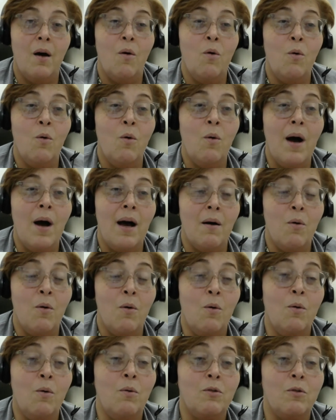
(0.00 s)

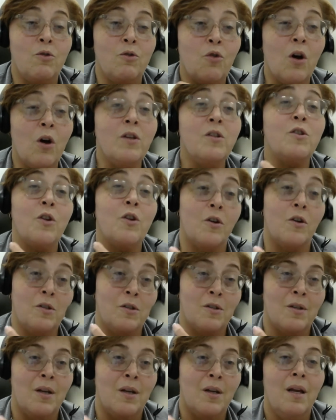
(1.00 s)
who trust
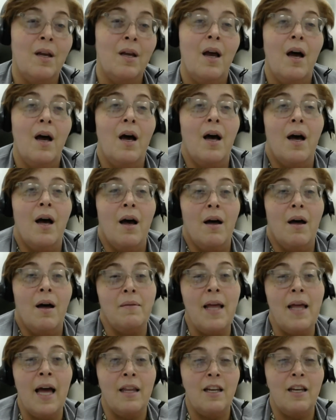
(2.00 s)
us
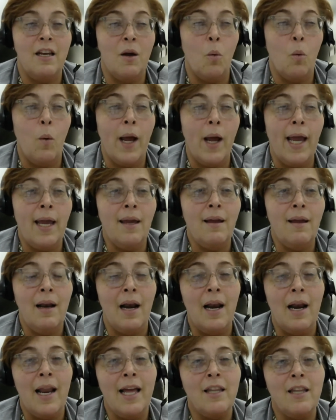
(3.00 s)
and in a way
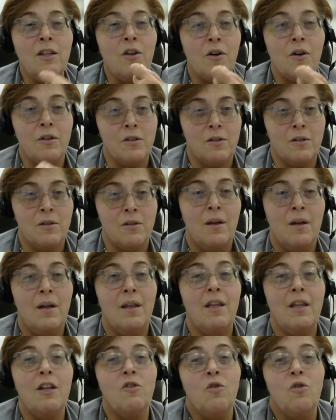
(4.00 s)
lend us
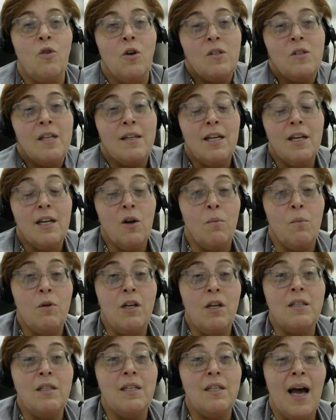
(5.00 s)
the trust that the
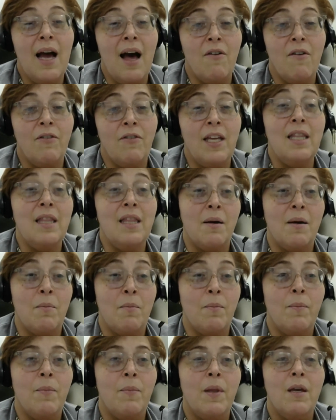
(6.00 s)
community have in
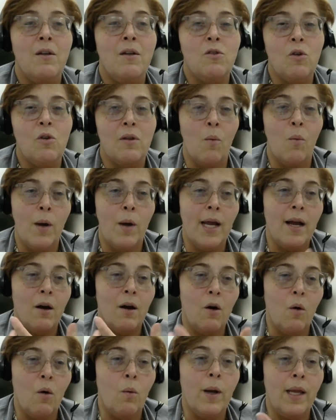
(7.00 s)
them so that we
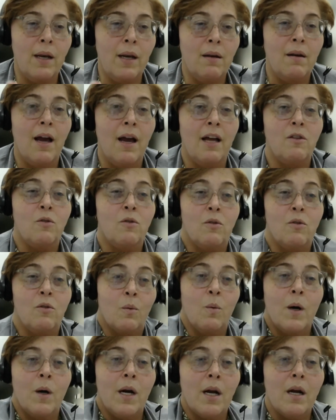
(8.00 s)
can go in and do the
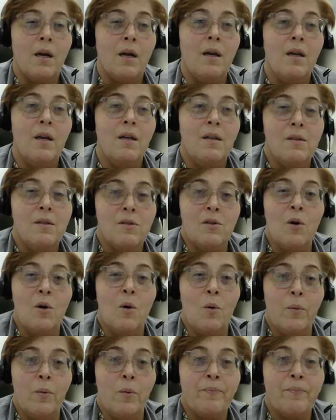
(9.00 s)
work.
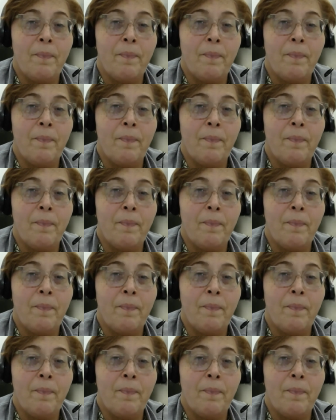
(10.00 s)
So